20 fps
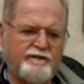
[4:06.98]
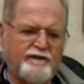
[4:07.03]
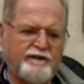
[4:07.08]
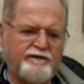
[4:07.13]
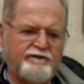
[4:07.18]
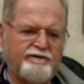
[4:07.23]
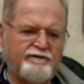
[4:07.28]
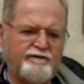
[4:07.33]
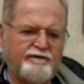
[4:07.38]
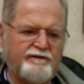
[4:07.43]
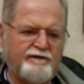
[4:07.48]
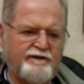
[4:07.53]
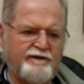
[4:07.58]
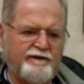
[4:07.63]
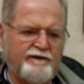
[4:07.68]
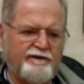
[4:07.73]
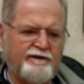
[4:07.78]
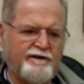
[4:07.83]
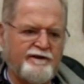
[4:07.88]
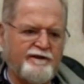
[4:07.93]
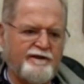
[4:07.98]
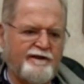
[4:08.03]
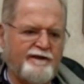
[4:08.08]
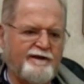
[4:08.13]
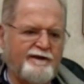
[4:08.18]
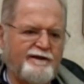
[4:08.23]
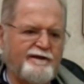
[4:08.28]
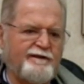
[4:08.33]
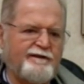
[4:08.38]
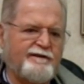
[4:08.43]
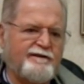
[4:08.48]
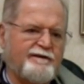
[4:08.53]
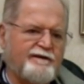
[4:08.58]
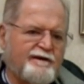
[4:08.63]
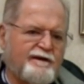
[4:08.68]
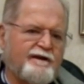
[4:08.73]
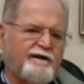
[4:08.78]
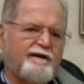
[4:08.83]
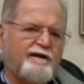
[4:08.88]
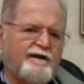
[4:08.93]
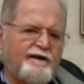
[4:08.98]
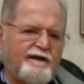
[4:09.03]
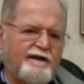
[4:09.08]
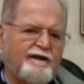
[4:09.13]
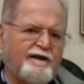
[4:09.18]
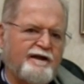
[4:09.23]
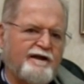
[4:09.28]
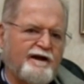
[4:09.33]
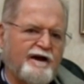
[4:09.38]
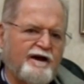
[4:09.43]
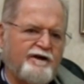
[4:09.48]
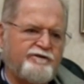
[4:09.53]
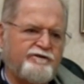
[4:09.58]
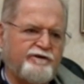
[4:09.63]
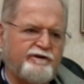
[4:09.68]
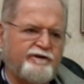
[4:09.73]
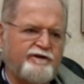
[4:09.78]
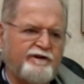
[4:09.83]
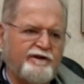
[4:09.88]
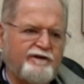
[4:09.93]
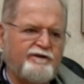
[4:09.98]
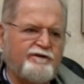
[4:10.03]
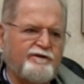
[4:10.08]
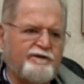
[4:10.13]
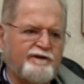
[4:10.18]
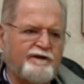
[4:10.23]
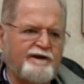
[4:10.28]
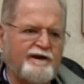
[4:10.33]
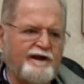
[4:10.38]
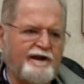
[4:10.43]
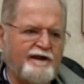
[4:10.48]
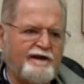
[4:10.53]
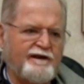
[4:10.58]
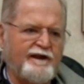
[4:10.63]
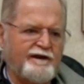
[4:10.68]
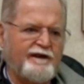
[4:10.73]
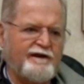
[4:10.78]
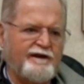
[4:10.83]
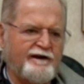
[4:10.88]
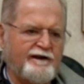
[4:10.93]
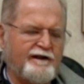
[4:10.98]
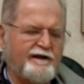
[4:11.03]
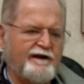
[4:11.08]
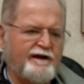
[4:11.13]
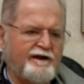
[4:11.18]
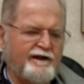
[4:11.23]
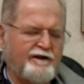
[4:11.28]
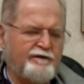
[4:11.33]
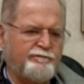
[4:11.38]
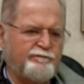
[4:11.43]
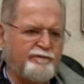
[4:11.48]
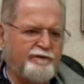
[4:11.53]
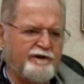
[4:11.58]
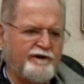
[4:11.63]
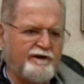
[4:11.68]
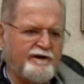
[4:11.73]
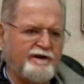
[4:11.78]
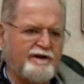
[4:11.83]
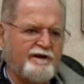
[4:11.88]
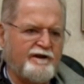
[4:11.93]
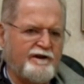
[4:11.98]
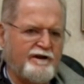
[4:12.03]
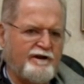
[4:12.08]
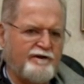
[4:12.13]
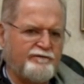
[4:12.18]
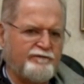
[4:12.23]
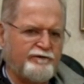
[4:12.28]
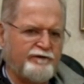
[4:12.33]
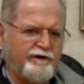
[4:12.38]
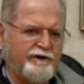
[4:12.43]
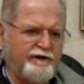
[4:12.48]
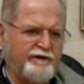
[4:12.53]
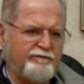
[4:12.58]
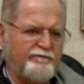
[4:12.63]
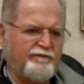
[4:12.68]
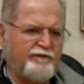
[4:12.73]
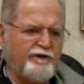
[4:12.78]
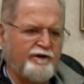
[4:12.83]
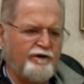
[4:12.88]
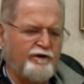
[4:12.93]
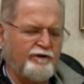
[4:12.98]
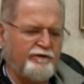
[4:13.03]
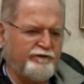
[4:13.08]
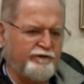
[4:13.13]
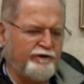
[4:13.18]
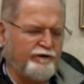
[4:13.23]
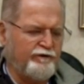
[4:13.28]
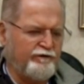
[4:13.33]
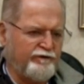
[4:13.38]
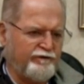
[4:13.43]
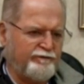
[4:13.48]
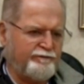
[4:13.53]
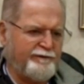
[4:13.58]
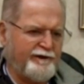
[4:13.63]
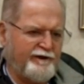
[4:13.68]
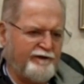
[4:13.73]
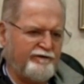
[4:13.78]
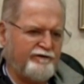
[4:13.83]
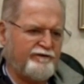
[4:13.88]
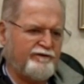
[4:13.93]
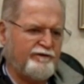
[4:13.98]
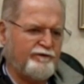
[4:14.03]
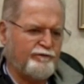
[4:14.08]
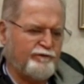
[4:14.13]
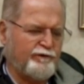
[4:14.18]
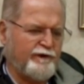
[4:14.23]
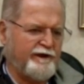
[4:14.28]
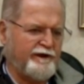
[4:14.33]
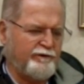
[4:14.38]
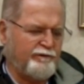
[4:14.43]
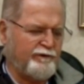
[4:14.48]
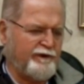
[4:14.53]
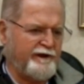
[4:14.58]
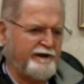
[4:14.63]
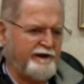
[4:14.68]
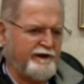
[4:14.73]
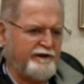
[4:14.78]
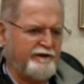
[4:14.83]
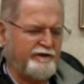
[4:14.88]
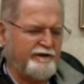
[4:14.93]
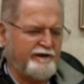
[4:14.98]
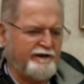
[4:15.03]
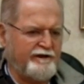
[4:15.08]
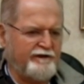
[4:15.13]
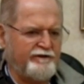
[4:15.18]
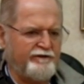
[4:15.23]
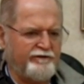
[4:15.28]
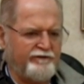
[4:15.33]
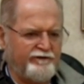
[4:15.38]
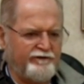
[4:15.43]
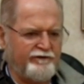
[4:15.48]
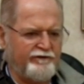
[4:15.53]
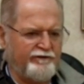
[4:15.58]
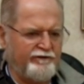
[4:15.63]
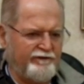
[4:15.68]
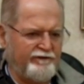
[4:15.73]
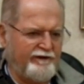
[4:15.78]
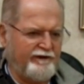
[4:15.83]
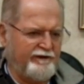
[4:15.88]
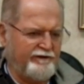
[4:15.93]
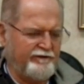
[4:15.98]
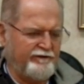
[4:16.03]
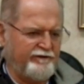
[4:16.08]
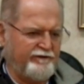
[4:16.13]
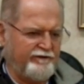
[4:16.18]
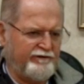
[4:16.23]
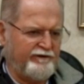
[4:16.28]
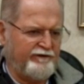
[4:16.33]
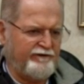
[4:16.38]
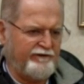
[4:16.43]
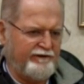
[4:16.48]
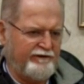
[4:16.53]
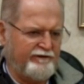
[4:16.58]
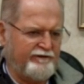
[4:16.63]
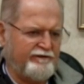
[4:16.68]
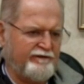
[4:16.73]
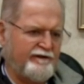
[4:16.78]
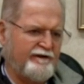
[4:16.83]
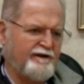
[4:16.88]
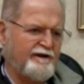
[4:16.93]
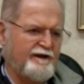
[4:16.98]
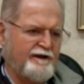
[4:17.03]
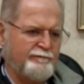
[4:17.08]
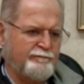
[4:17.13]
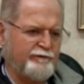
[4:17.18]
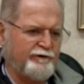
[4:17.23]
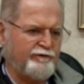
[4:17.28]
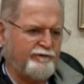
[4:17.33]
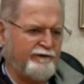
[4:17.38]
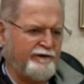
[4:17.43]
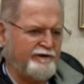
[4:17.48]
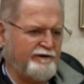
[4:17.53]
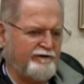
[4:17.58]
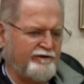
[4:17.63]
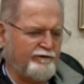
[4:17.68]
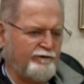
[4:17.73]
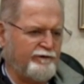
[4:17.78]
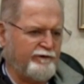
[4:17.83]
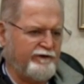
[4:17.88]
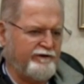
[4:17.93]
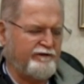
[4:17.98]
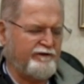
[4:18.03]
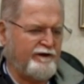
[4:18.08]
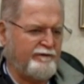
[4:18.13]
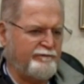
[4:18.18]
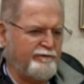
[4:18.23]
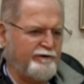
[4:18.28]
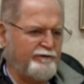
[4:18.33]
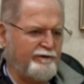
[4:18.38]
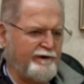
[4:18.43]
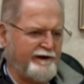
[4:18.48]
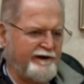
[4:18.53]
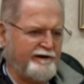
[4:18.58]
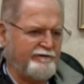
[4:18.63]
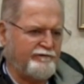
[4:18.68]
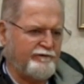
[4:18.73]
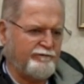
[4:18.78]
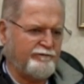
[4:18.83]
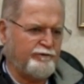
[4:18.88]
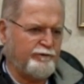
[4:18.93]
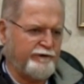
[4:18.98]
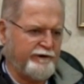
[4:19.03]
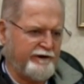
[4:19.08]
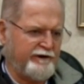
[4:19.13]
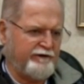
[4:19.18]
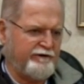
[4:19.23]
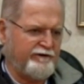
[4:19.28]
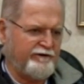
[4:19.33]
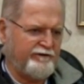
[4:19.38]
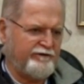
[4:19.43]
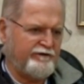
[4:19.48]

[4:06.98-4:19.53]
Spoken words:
see. I should tell you that Ed and I have been covering known space, writing in the interstices between the stories I've been writing for 40 years.